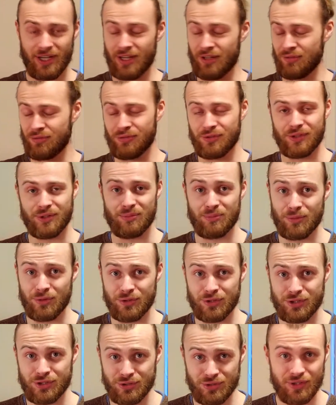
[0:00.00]
I feel
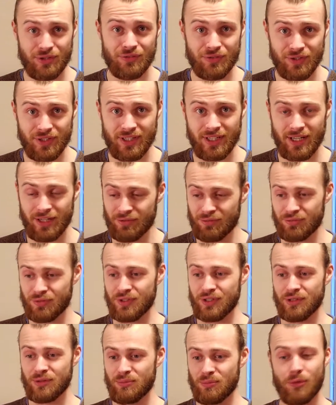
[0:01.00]
more driven, I
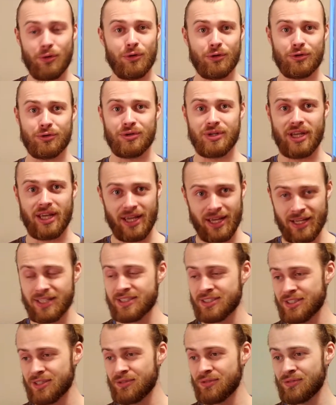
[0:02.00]
feel more
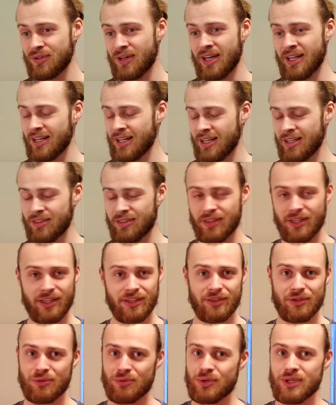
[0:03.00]
creative, and I think
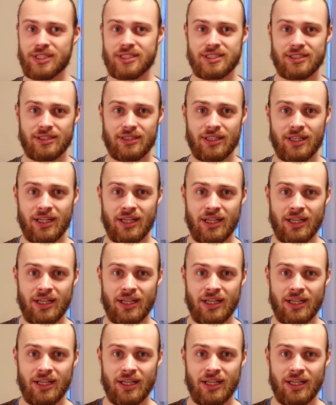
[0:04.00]
the reason